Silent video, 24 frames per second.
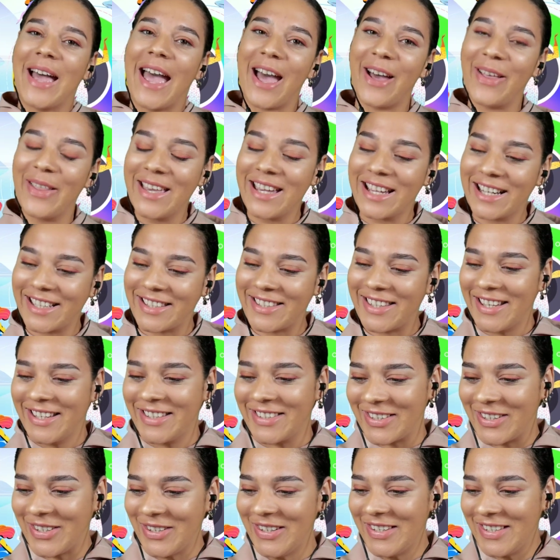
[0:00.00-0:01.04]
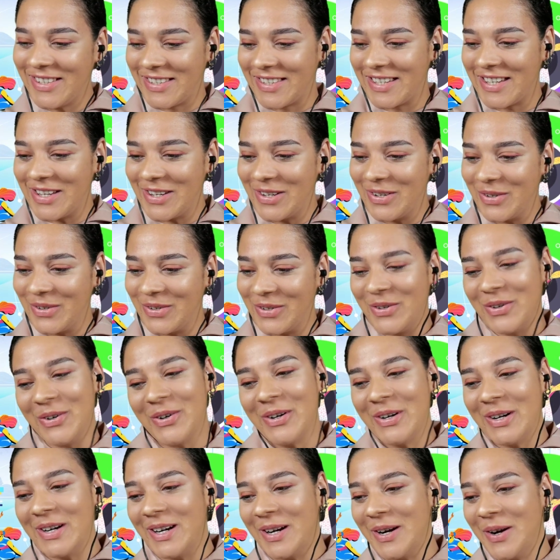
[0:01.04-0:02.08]
Alex, it's good to see you.
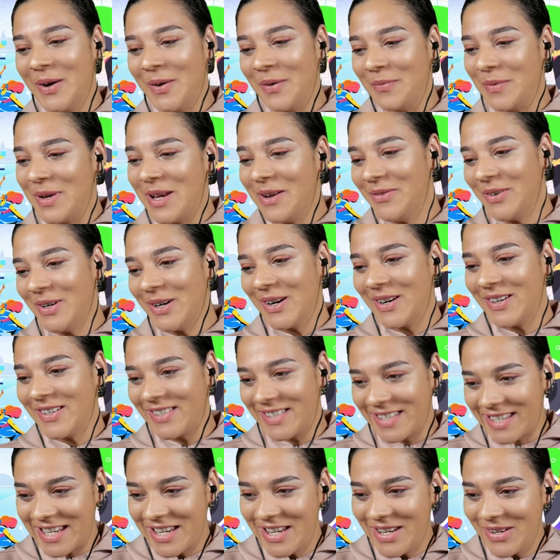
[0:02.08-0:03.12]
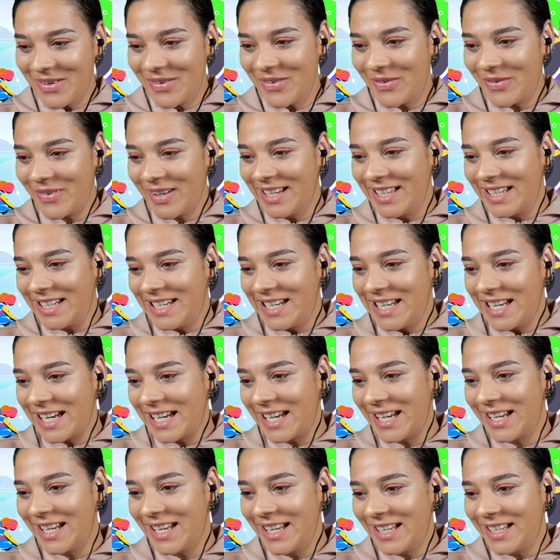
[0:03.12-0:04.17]
Noor, Beaver, Steve,
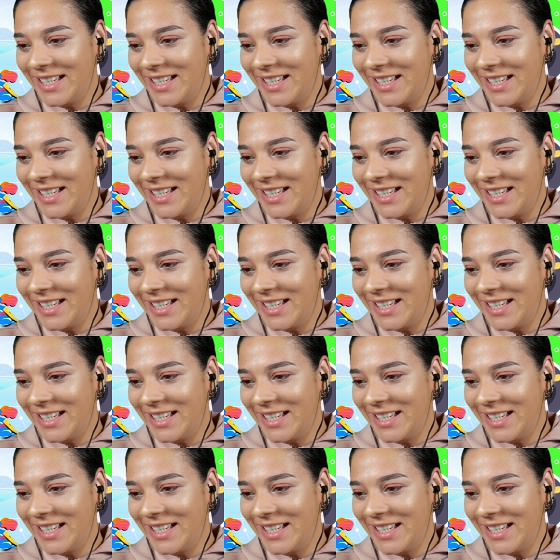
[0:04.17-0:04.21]
Nick,